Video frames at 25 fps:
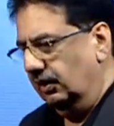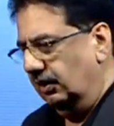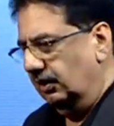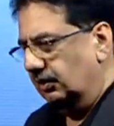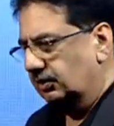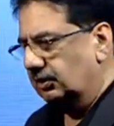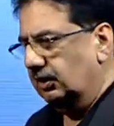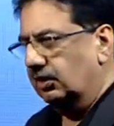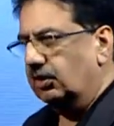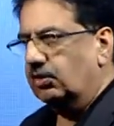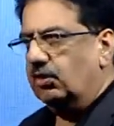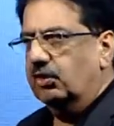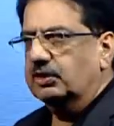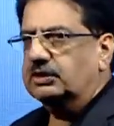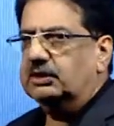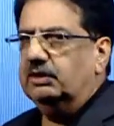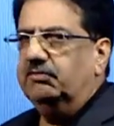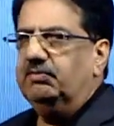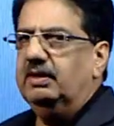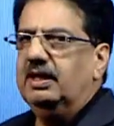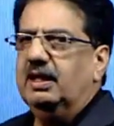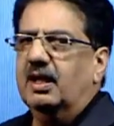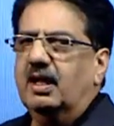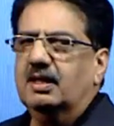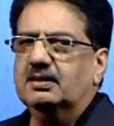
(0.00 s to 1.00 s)
So the question
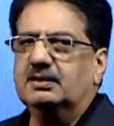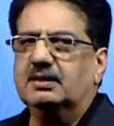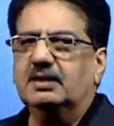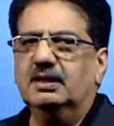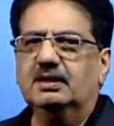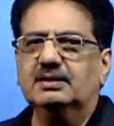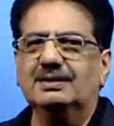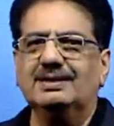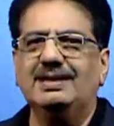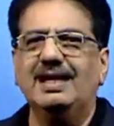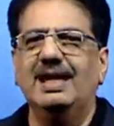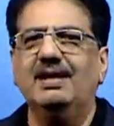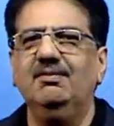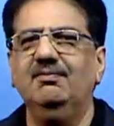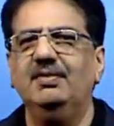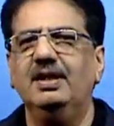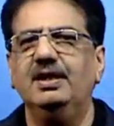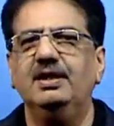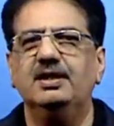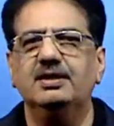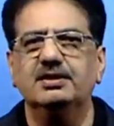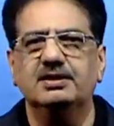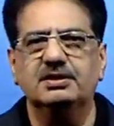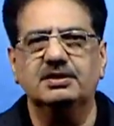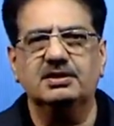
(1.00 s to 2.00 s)
we ask is, can we
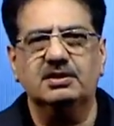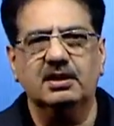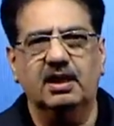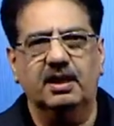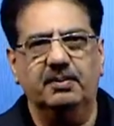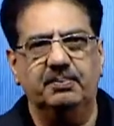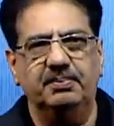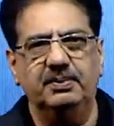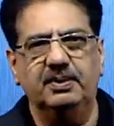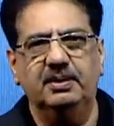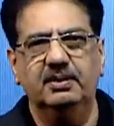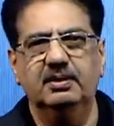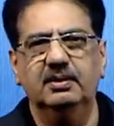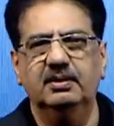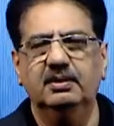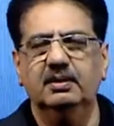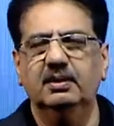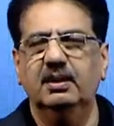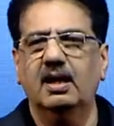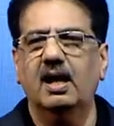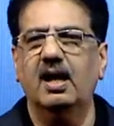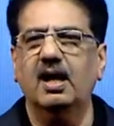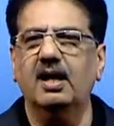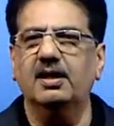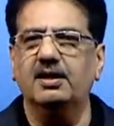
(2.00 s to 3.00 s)
disrupt
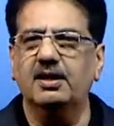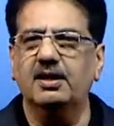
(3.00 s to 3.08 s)
our